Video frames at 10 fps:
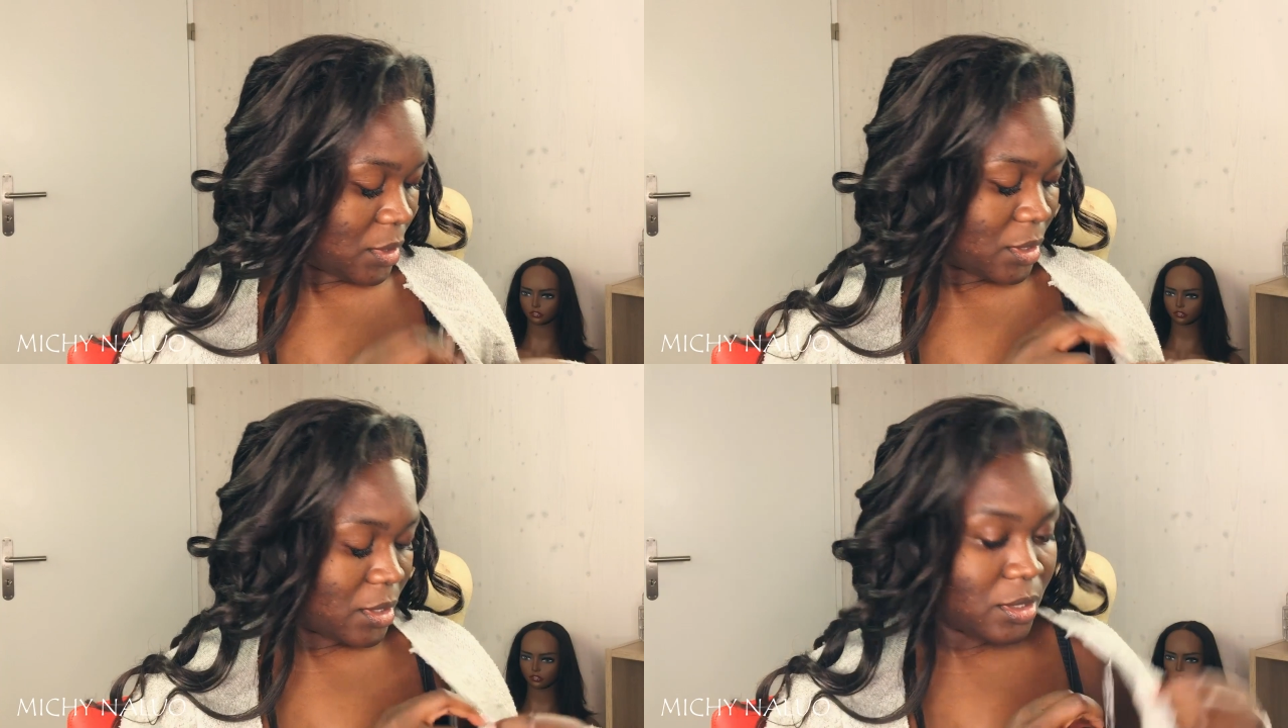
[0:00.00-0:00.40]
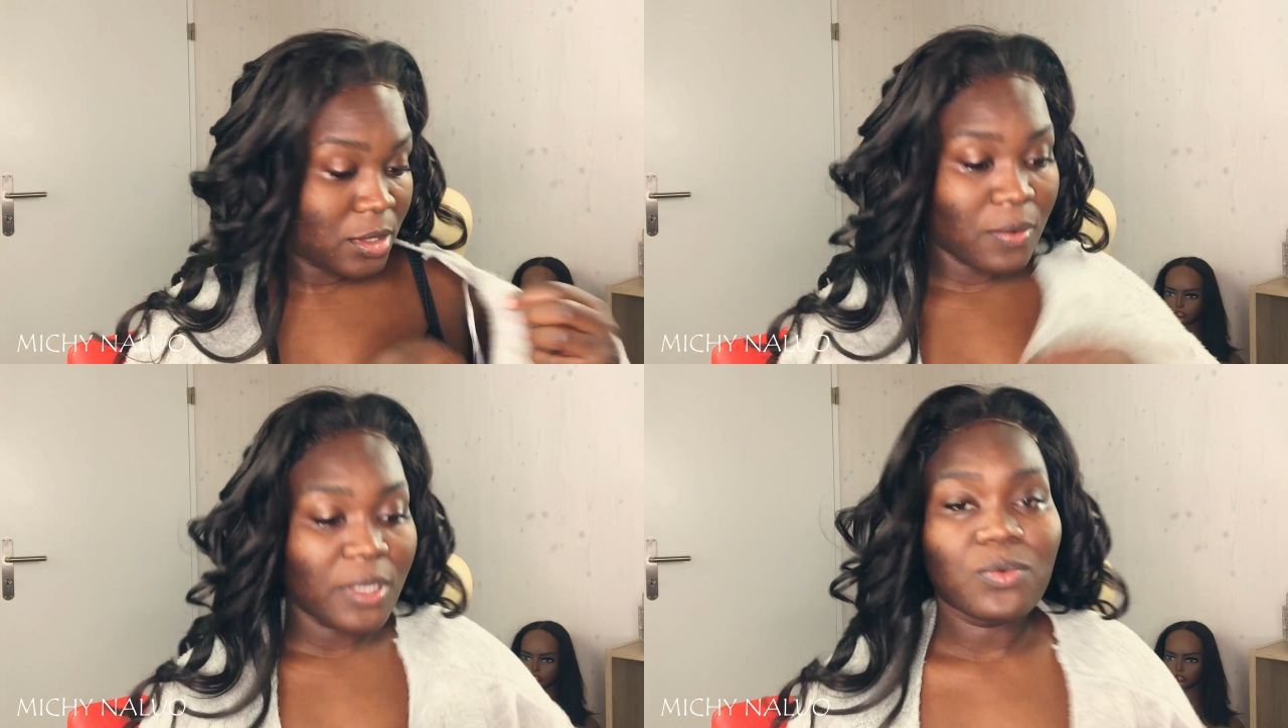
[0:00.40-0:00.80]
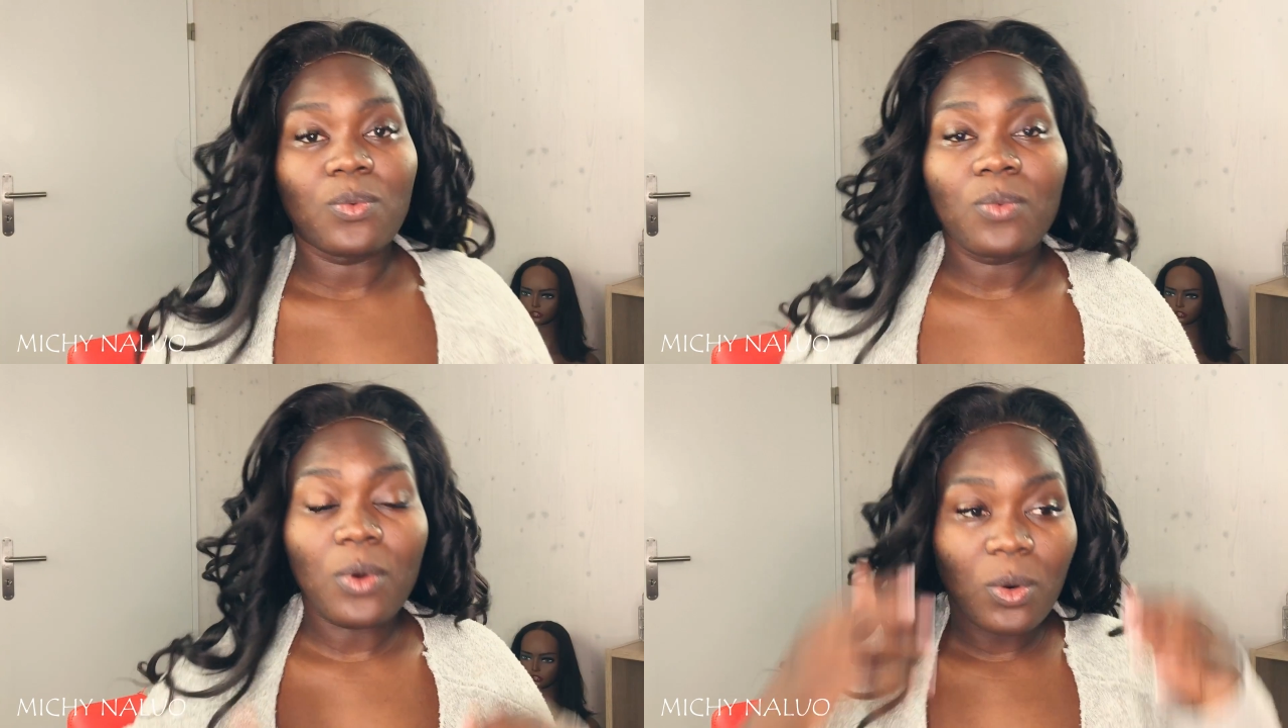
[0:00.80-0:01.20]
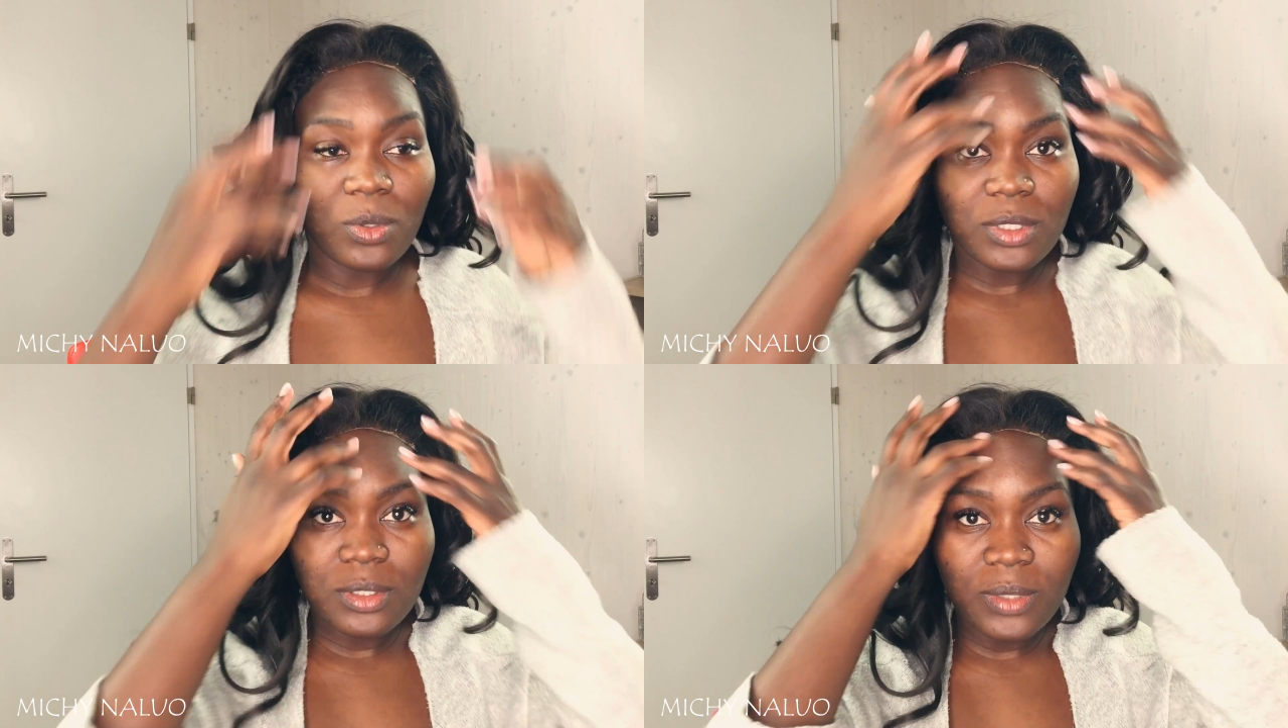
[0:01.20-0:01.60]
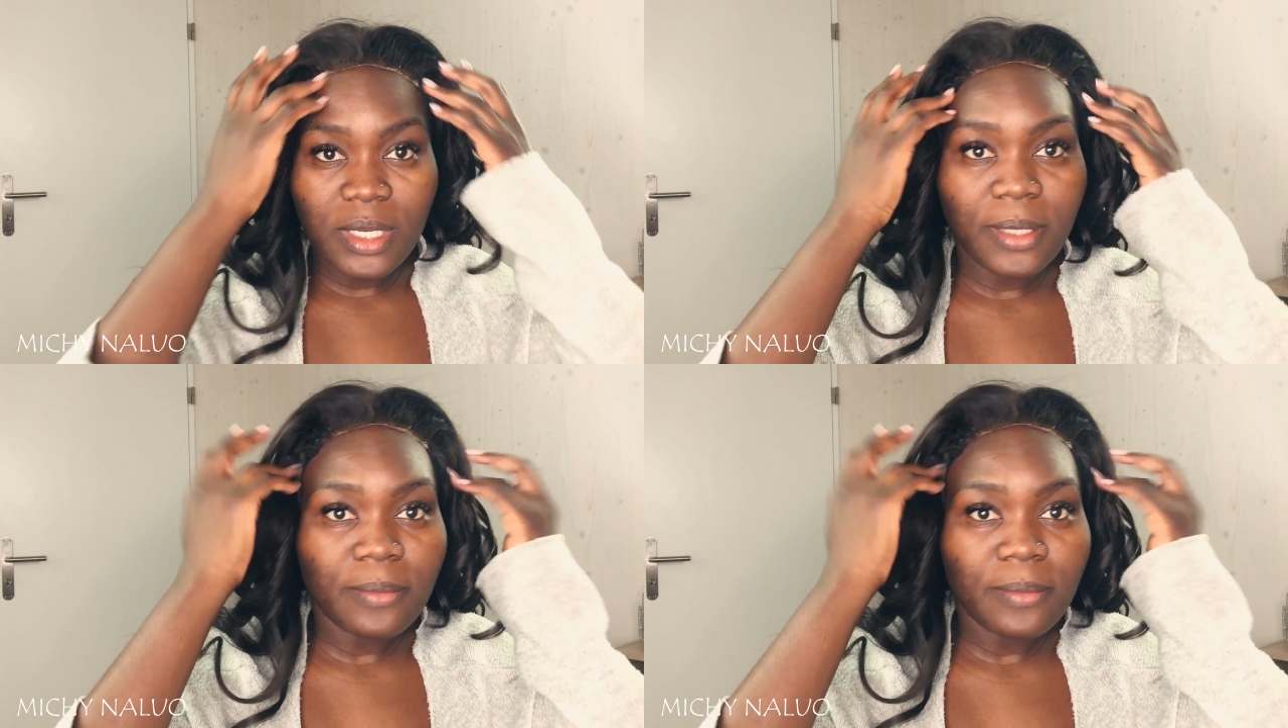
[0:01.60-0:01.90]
It's quite cold today.